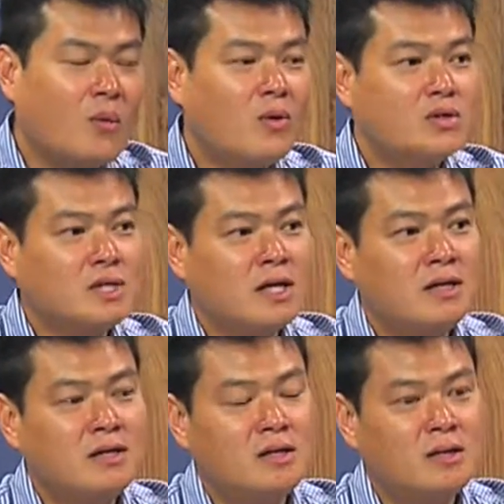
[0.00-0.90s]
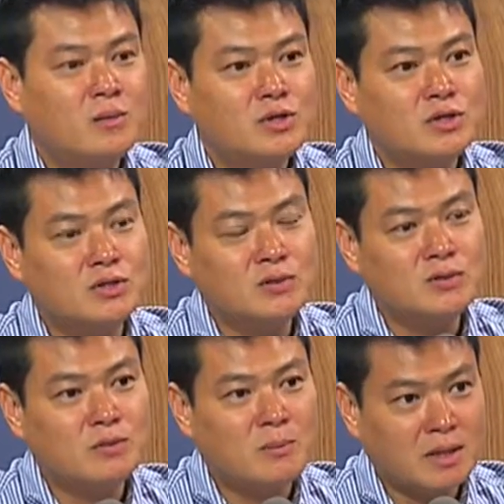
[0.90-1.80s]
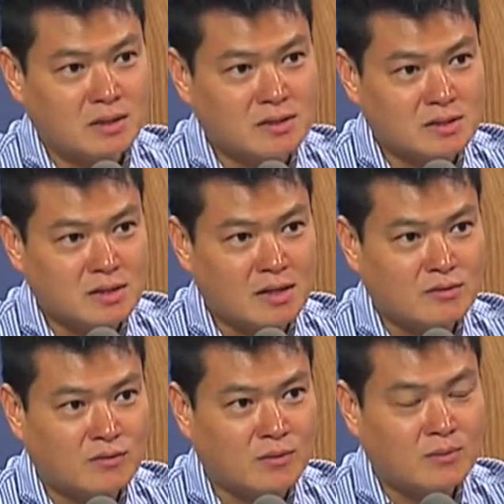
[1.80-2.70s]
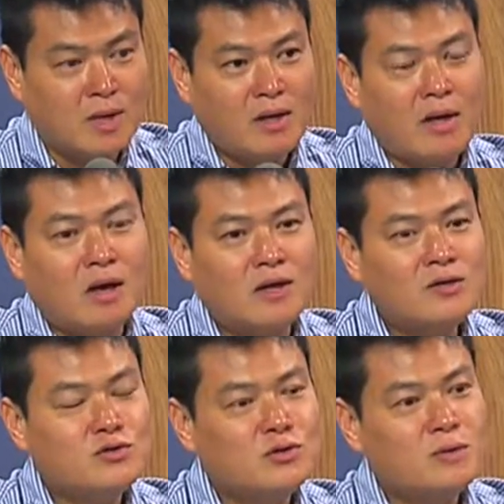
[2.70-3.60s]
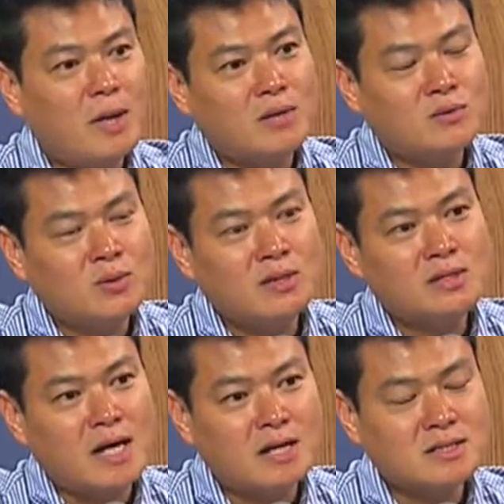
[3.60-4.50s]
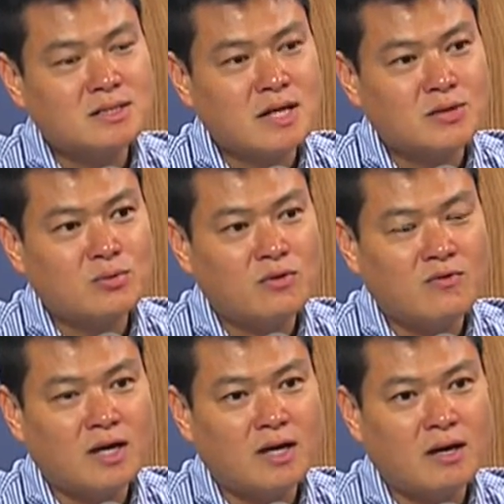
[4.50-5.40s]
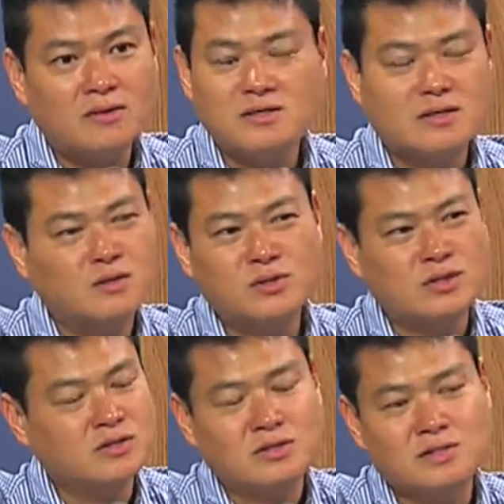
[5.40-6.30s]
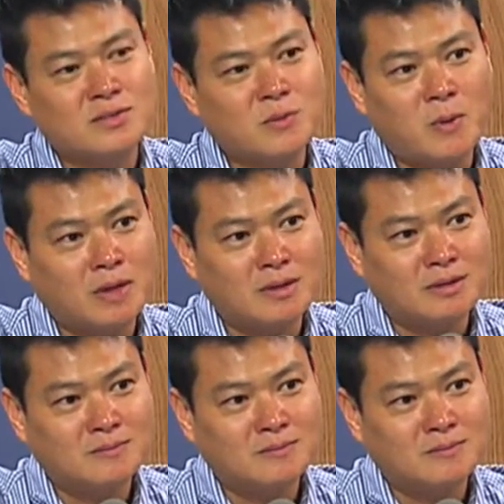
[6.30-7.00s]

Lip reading: Or is there anything we should do to make this successful? And usually by doing these exercises, we'll find out the solution just doesn't work.